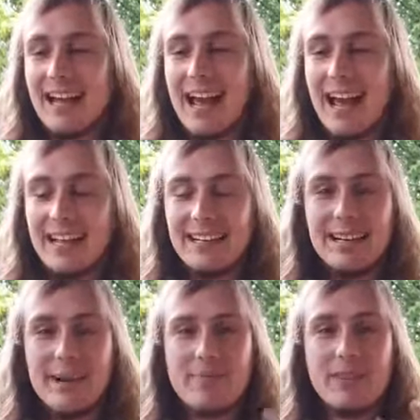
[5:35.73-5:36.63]
And
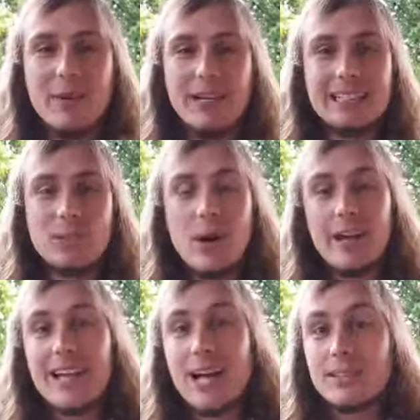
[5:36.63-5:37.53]
the reason why
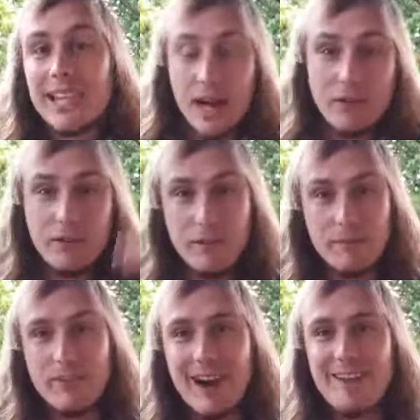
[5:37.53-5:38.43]
you count down from
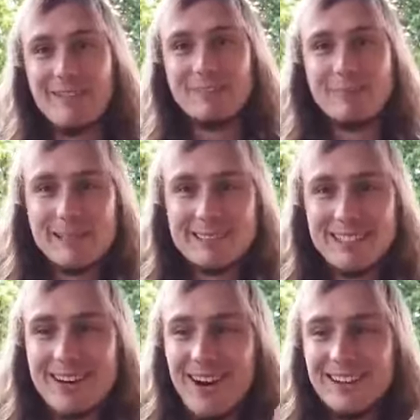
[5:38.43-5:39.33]
five is because
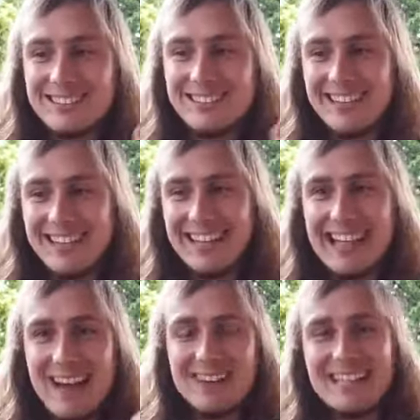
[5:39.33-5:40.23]
you can't
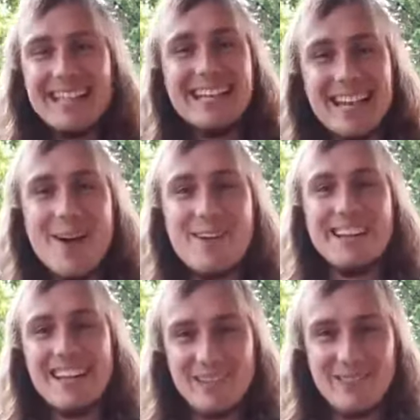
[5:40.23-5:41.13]
count any
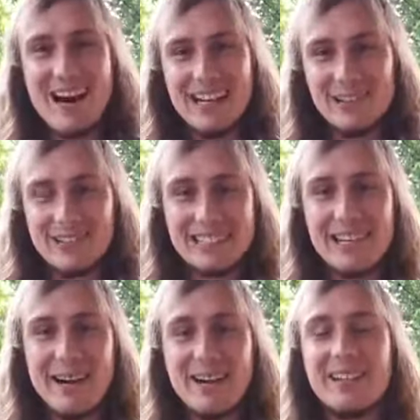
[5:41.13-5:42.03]
lower than 1 or
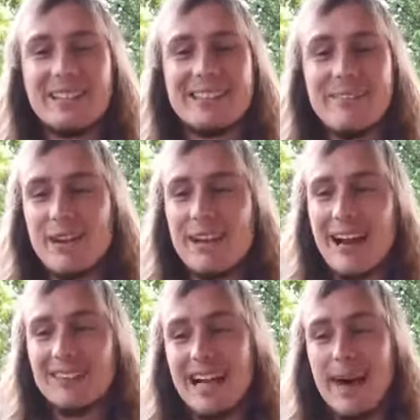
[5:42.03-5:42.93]
0. Because if you
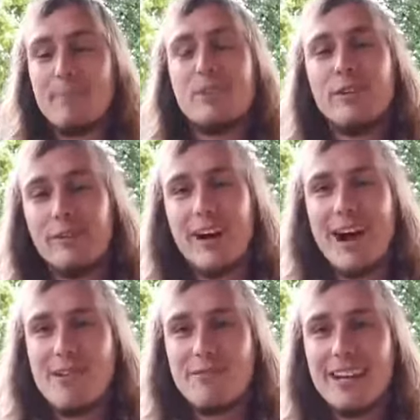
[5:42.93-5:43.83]
count up to
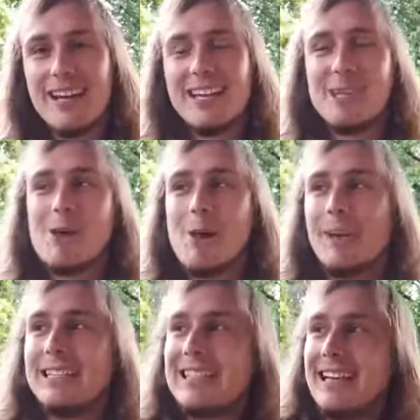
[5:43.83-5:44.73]
5, you will
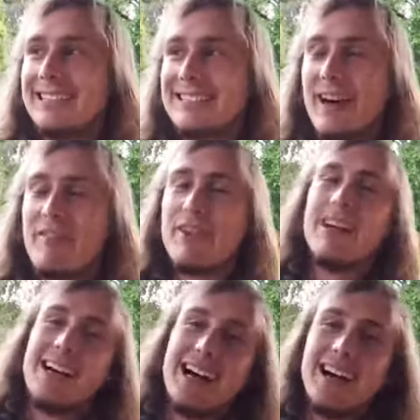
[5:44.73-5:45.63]
always tell yourself,
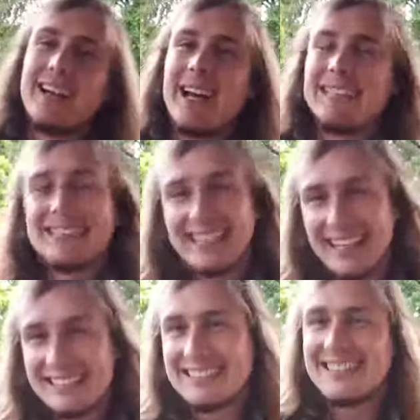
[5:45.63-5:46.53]
okay,
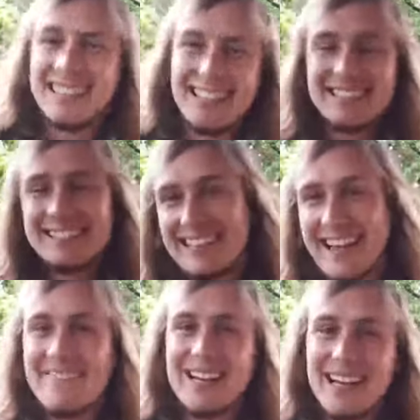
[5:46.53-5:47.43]
6,
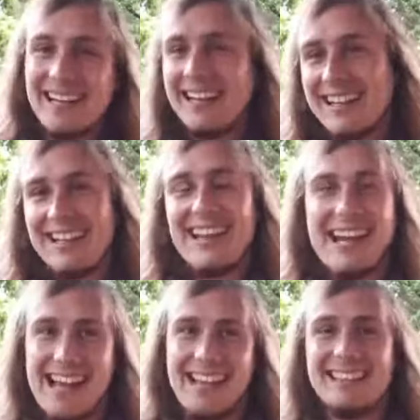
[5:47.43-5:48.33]
7,
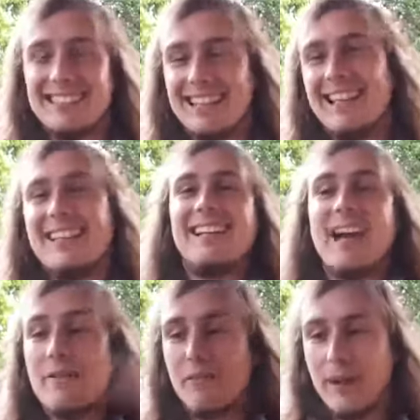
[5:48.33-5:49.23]
8, and then it can
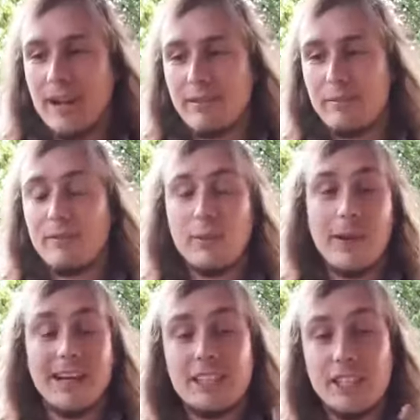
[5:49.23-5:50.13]
go forever before
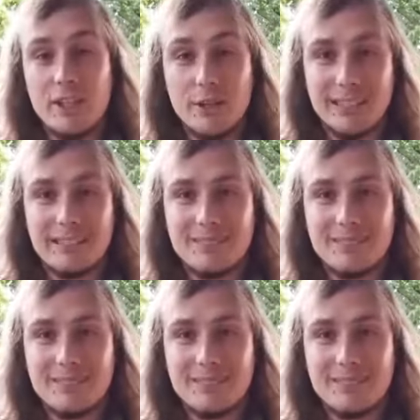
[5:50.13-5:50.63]
you actually do it.